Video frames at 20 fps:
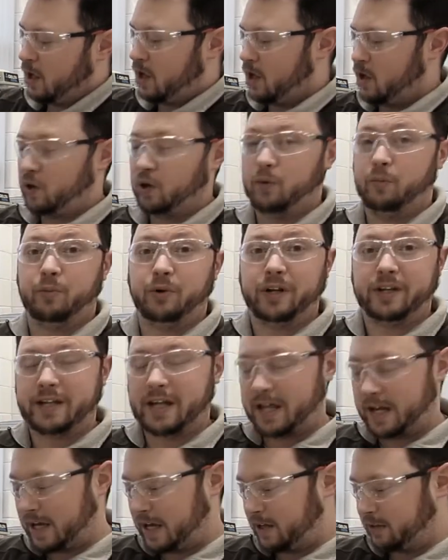I'm gonna bring
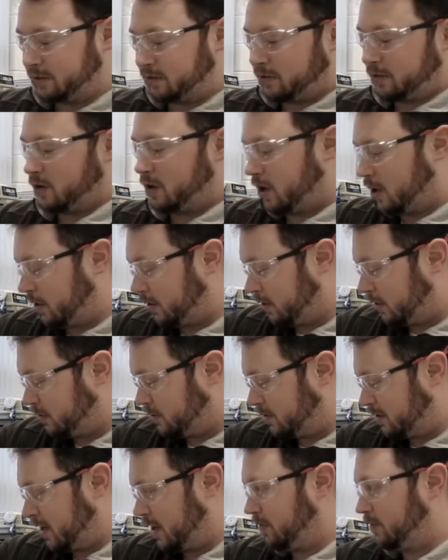that out so all those
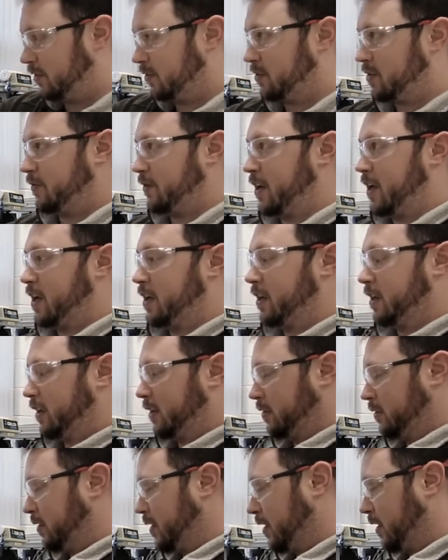shavings come out of
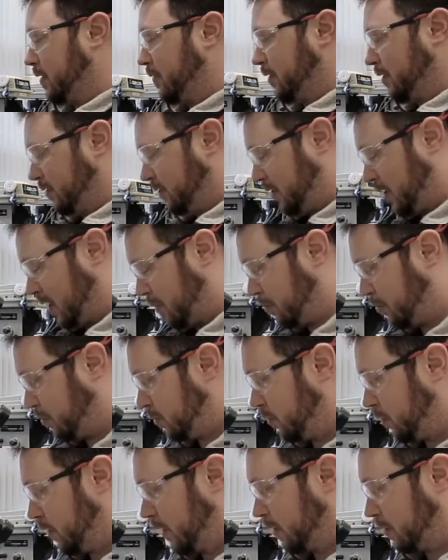there. Now let me stop real
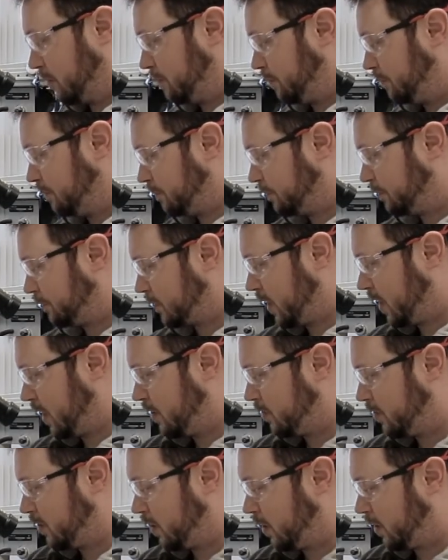quick
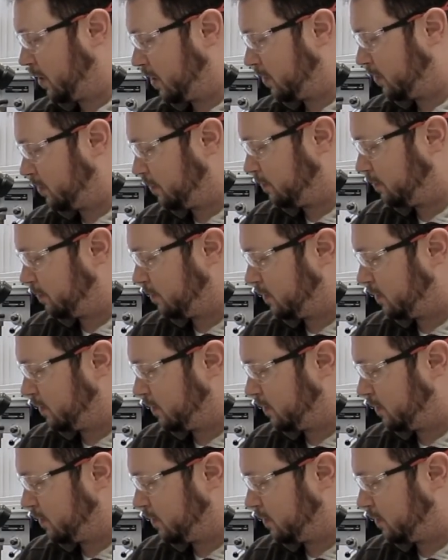and show you this.